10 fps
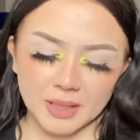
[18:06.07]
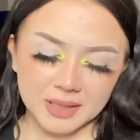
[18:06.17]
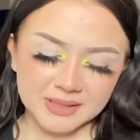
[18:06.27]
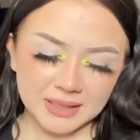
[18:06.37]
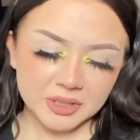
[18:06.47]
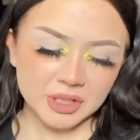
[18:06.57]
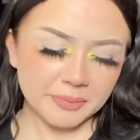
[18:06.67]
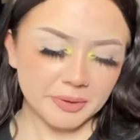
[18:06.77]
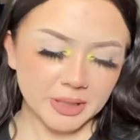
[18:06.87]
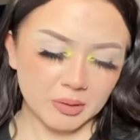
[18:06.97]
it's actually
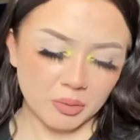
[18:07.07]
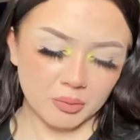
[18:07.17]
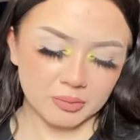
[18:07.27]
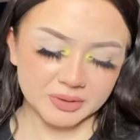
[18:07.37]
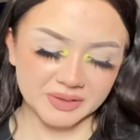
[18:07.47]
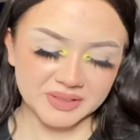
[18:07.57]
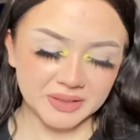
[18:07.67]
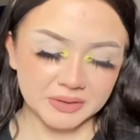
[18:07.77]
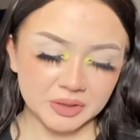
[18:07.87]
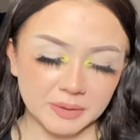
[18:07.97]
pretty cool to
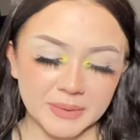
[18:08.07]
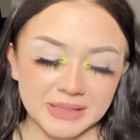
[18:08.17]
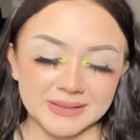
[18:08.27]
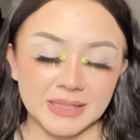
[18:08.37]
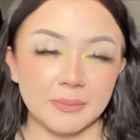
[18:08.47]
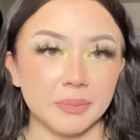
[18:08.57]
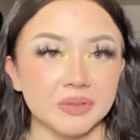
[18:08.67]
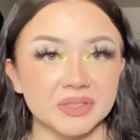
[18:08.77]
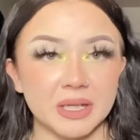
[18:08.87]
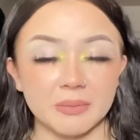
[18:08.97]
see so many
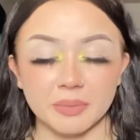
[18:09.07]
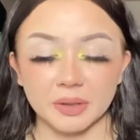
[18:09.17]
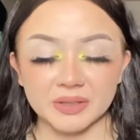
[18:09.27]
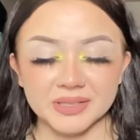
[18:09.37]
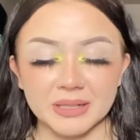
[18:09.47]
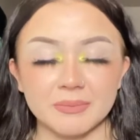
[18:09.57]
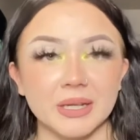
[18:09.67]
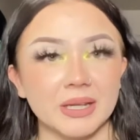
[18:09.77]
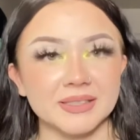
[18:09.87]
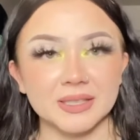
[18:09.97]
samples in person
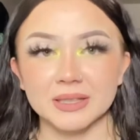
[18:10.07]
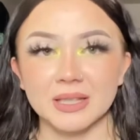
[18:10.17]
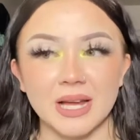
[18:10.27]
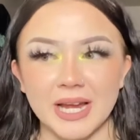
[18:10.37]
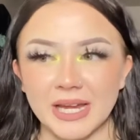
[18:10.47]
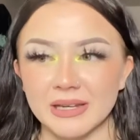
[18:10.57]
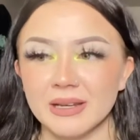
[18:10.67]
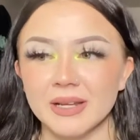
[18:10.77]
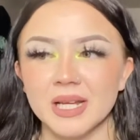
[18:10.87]
because online,